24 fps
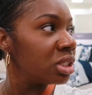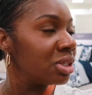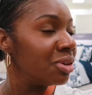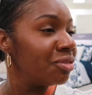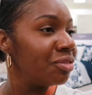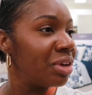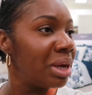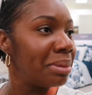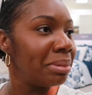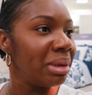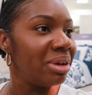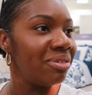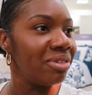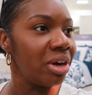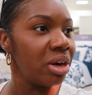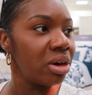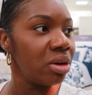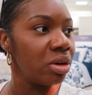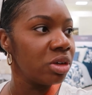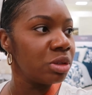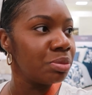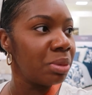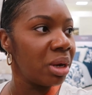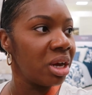some family
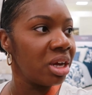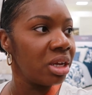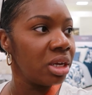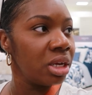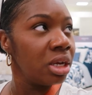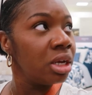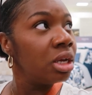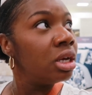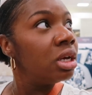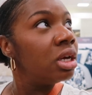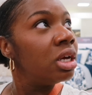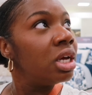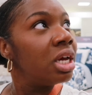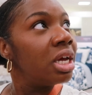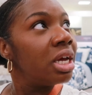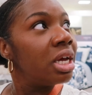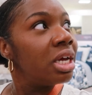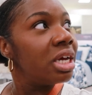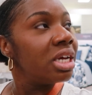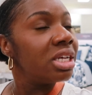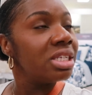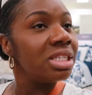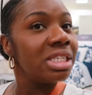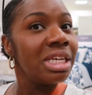photos, but
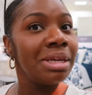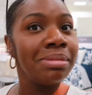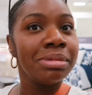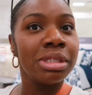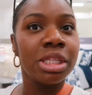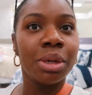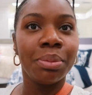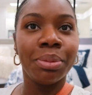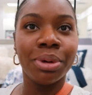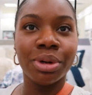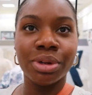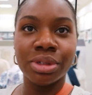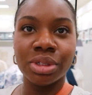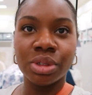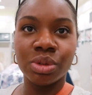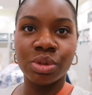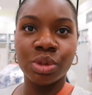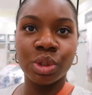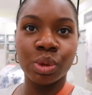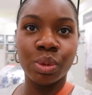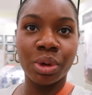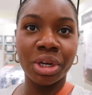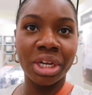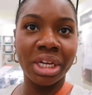it seems the
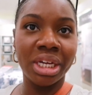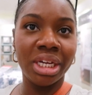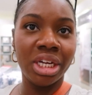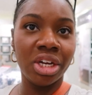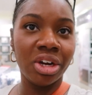person who's working